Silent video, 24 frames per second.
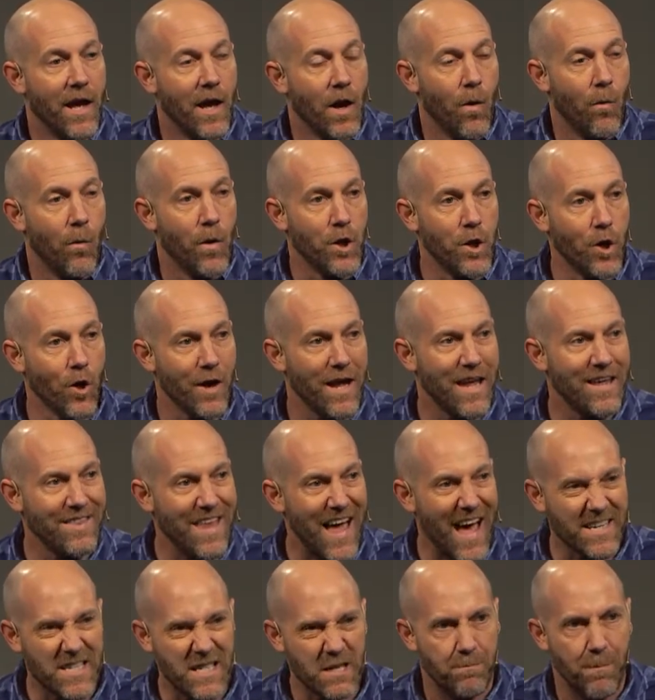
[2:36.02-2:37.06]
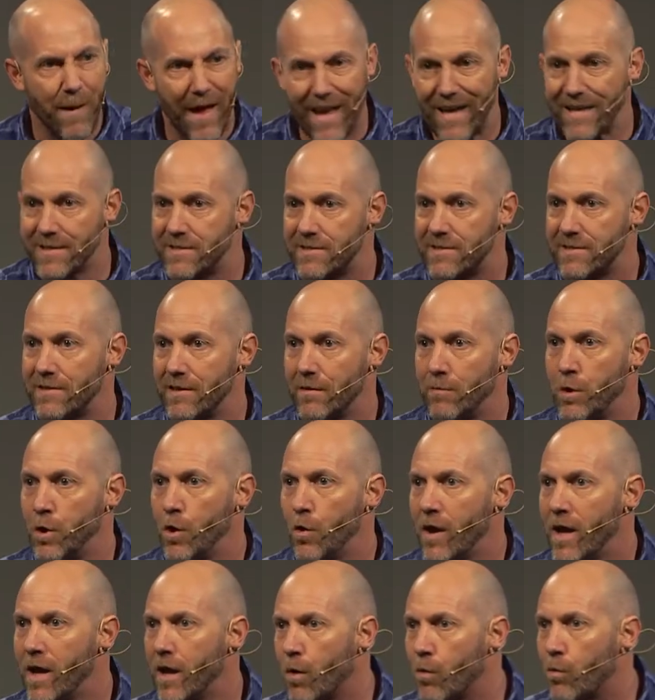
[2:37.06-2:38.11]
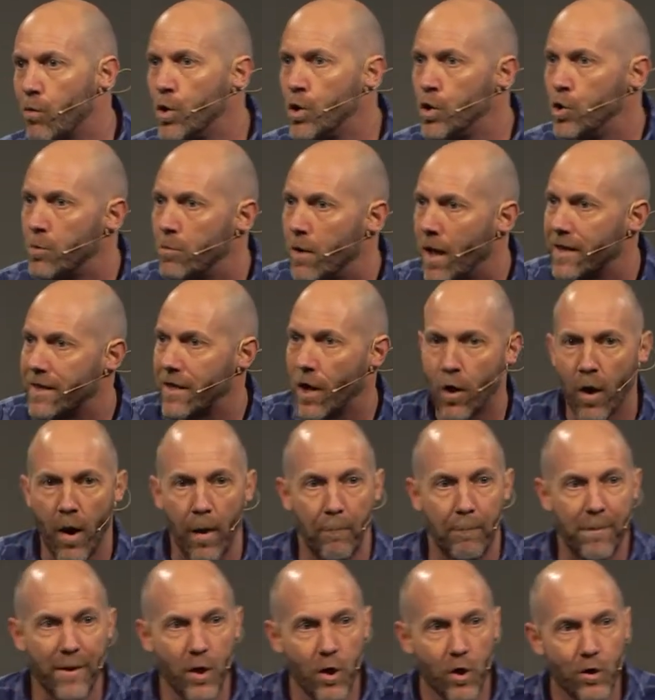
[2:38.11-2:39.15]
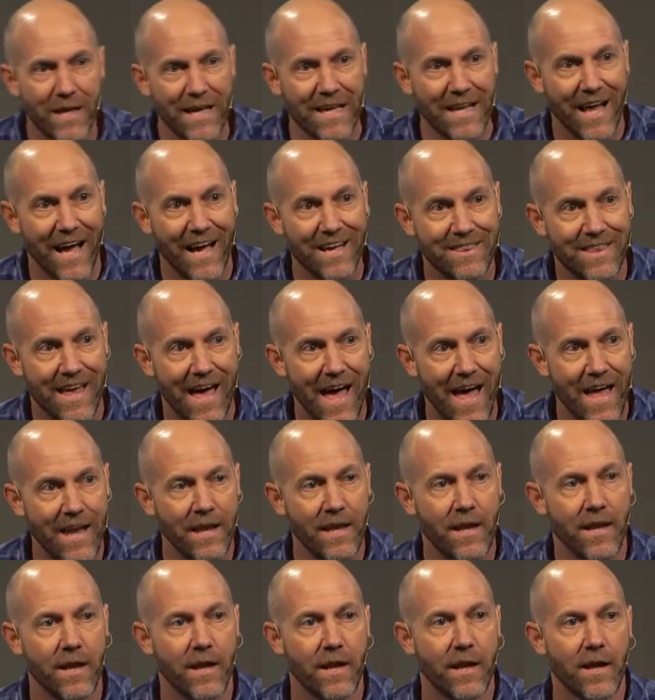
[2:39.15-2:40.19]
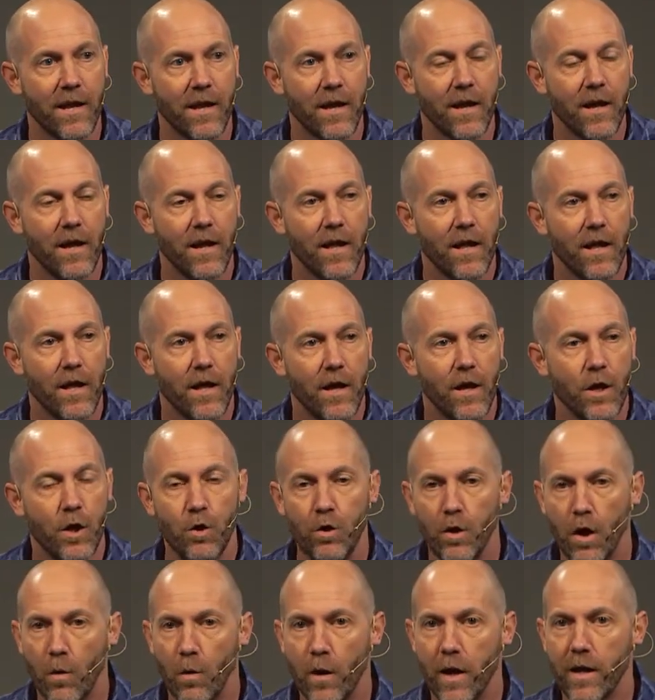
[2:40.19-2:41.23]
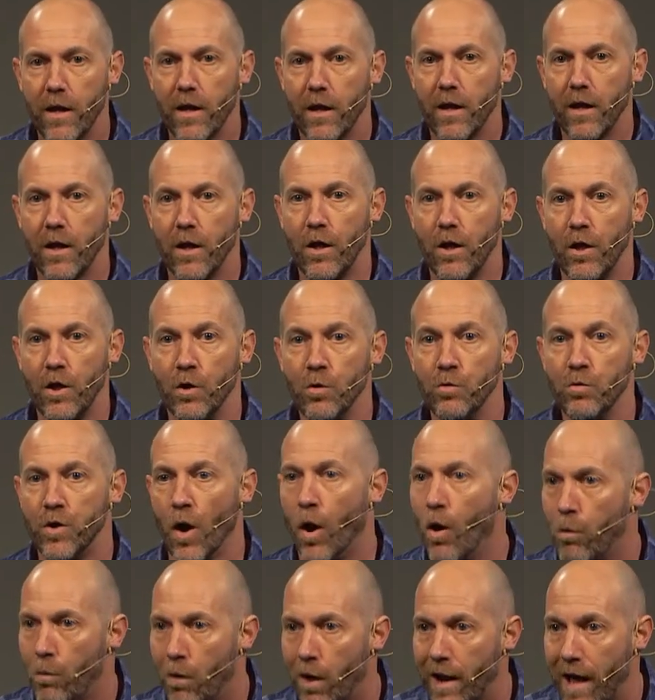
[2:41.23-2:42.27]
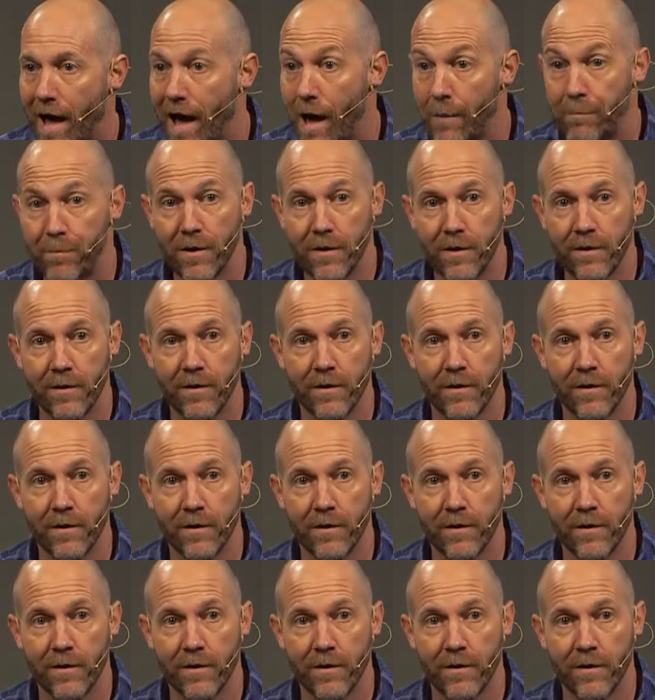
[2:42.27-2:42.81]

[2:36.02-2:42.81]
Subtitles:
when you're in that space, when you're in a room like that or a building like that, you know what you don't want to happen?